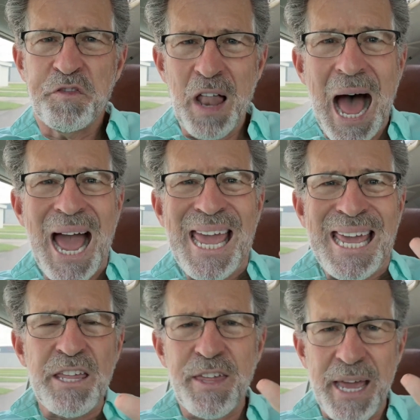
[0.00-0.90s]

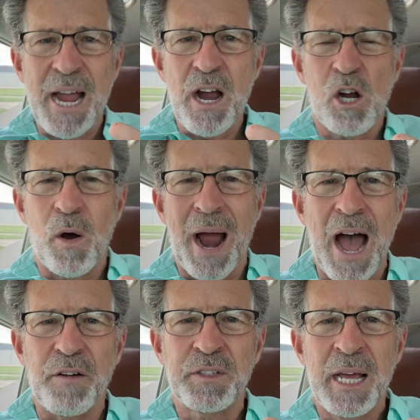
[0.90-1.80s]
flying the
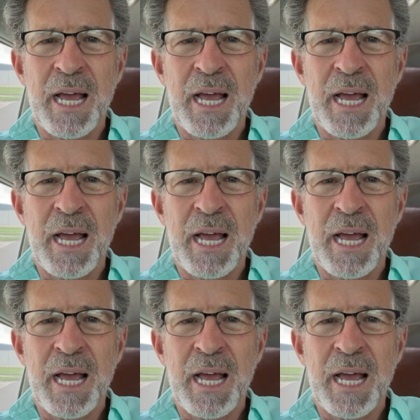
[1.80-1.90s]
aircraft,